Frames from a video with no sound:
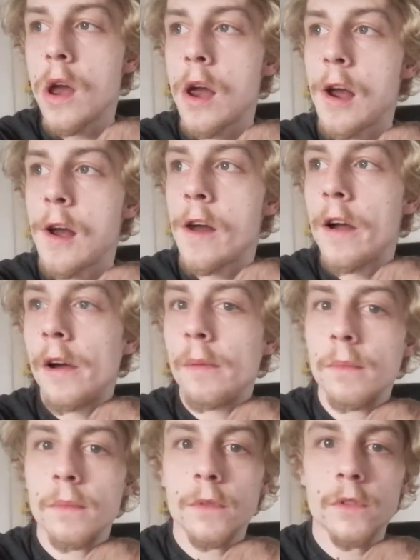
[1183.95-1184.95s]

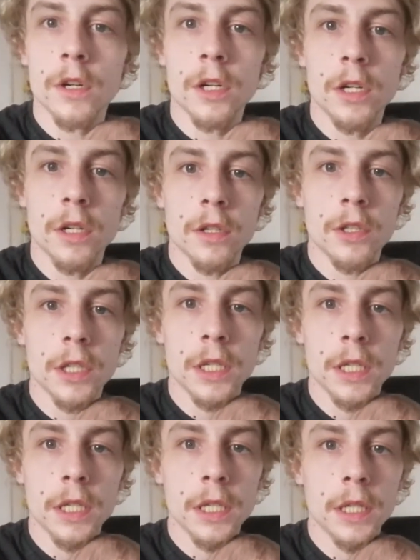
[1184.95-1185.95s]
So
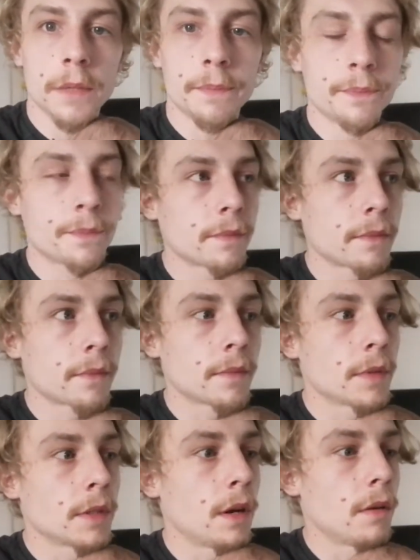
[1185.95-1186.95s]

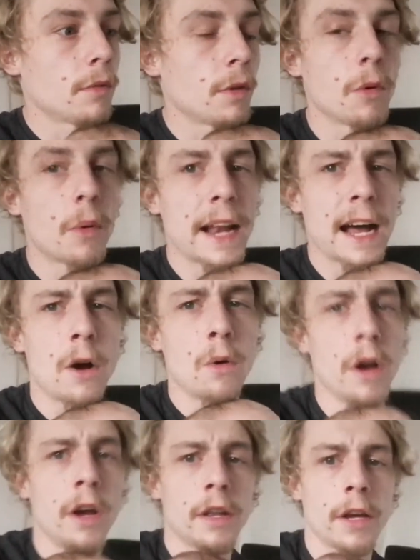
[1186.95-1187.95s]
we went
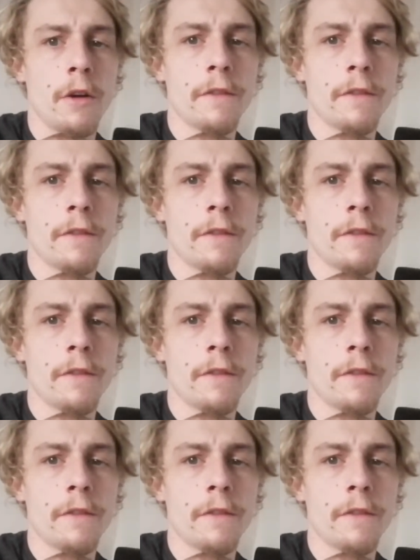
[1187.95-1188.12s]
out early,